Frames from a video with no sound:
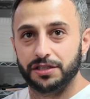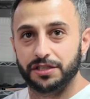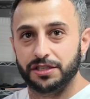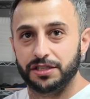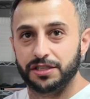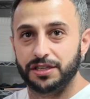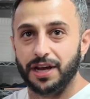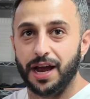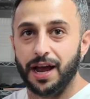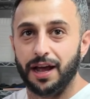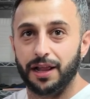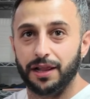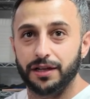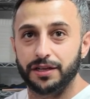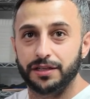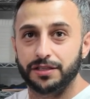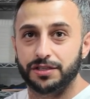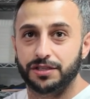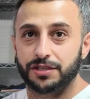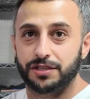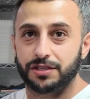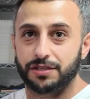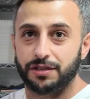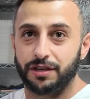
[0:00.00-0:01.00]

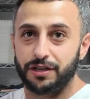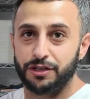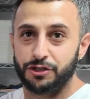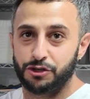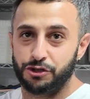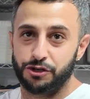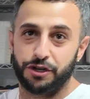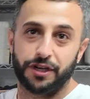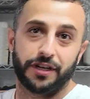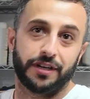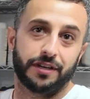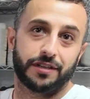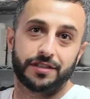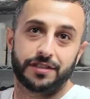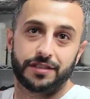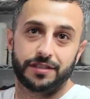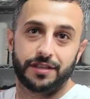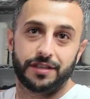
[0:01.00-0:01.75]
salads, and drinks.